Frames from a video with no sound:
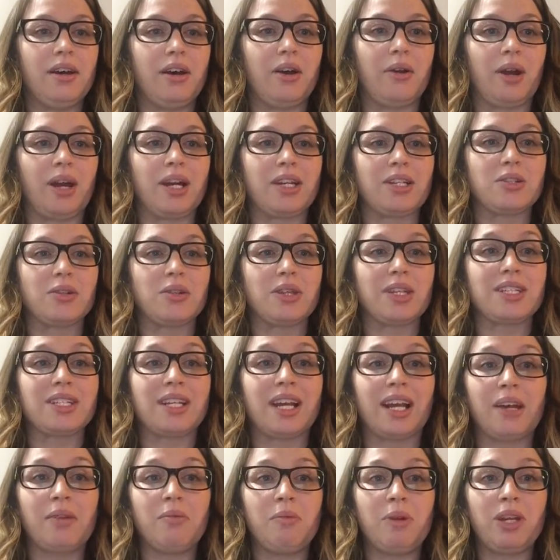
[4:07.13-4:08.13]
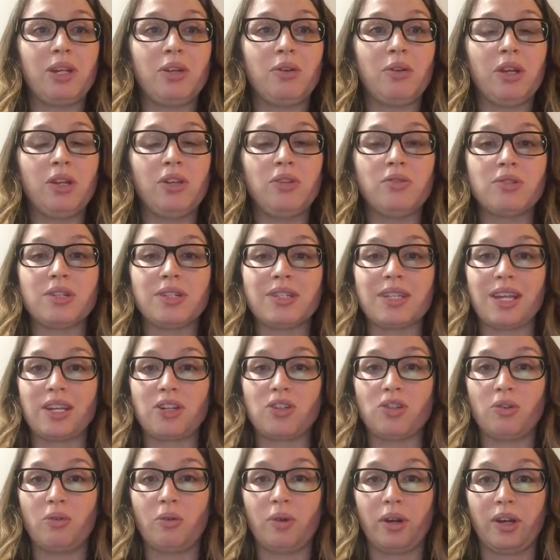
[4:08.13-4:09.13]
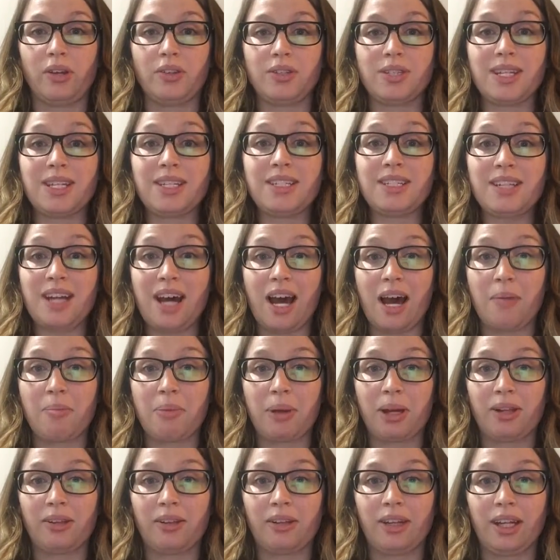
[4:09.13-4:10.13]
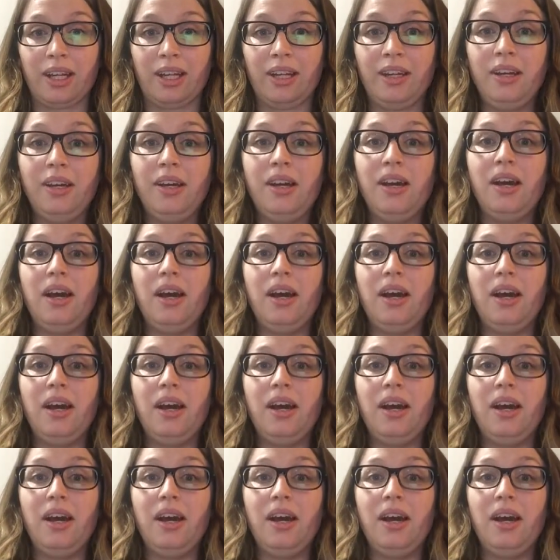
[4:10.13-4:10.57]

Okay, so the second way you can use essential oils is topically.